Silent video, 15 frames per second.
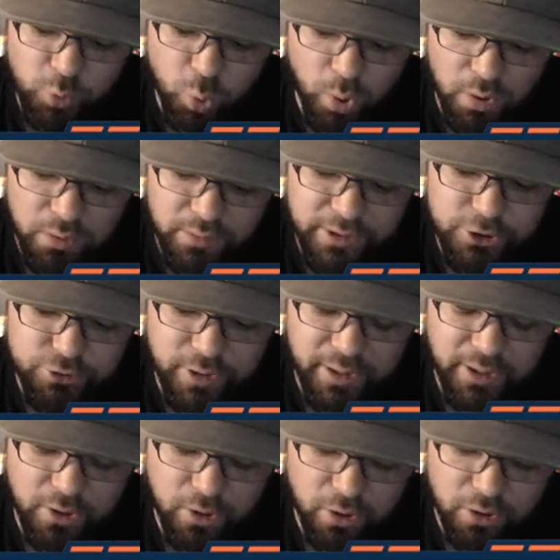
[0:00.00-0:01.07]
quality
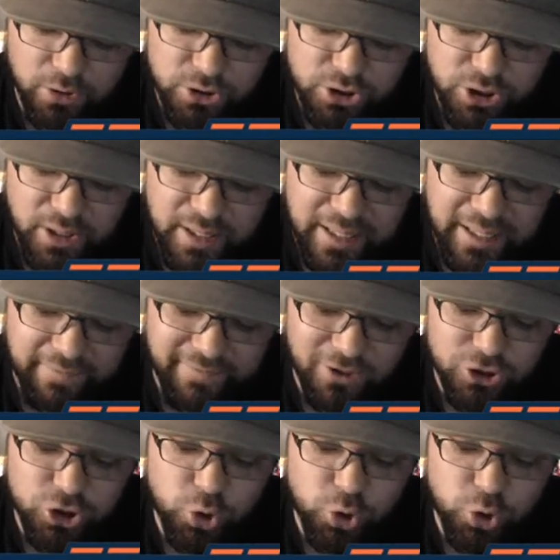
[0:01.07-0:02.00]
training cards. There's